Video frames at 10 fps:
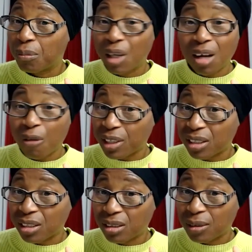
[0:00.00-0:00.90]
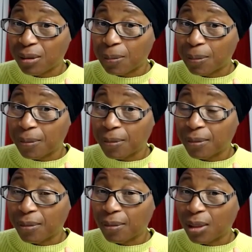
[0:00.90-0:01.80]
Beloved,
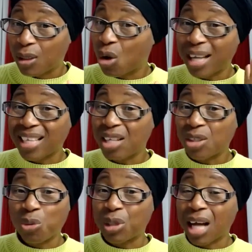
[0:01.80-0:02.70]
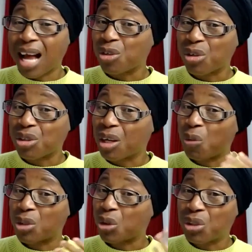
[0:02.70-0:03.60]
you know, at times you will ask yourself,
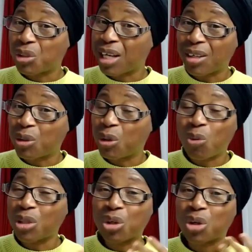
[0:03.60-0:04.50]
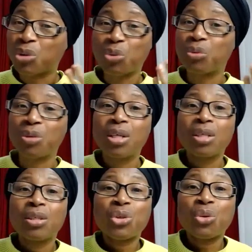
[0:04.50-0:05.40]
what church can, what church
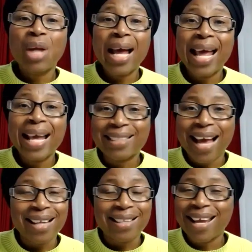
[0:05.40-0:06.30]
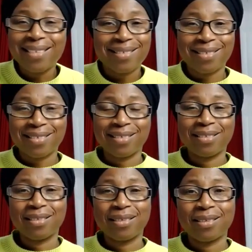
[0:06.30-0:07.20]
should I at attend?
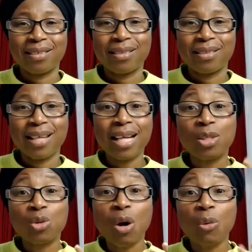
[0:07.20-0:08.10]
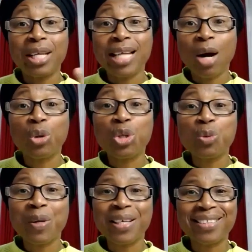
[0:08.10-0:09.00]
That is why we need the Holy
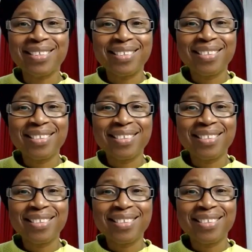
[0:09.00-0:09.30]
Spirit.